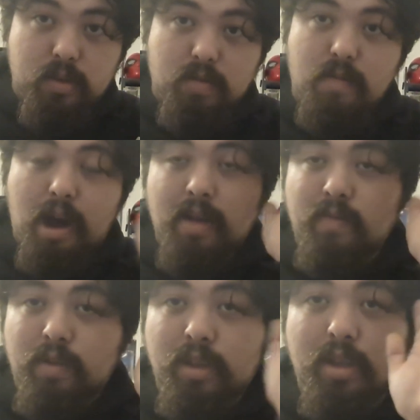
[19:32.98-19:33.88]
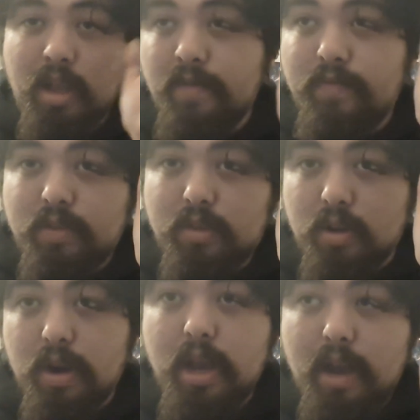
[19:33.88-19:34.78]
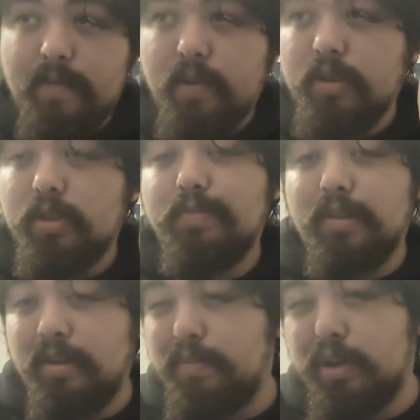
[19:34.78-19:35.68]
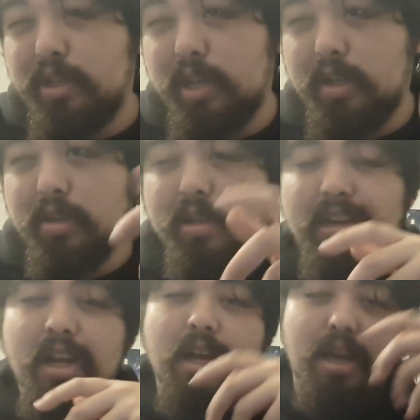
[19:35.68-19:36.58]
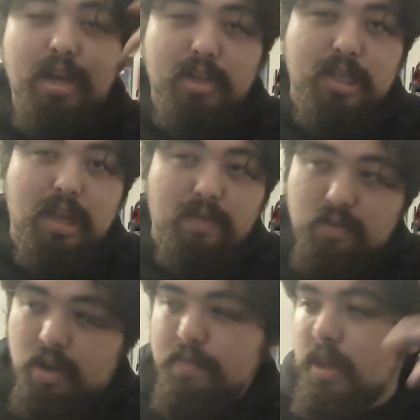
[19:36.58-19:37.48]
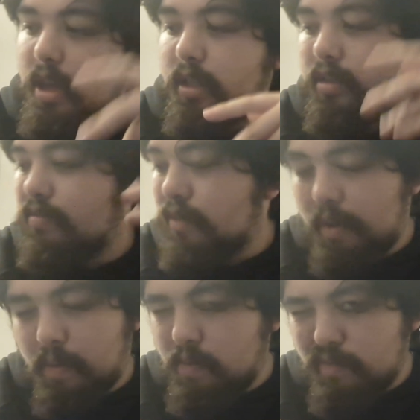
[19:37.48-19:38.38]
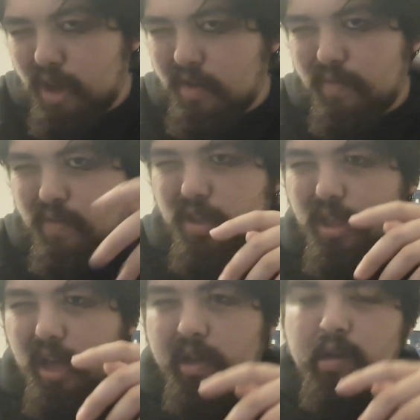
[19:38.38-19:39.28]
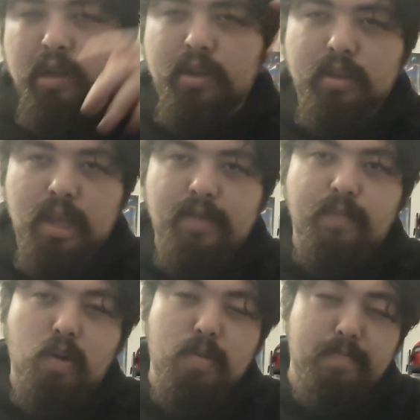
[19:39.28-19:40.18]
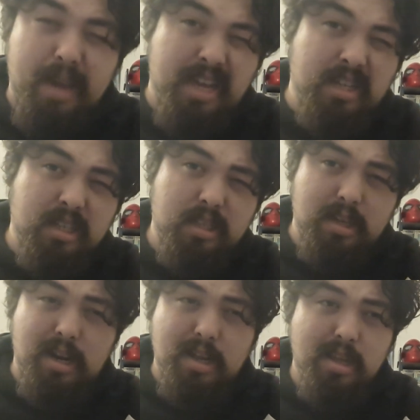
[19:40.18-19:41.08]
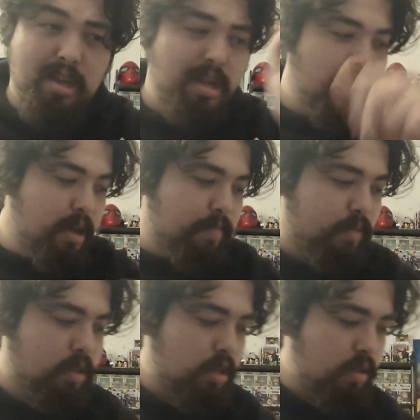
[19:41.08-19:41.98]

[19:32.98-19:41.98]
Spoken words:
too. I really love Sony headphones in particular. I used to have Dre Beats. They weren't really that good. They have more bass than anything, but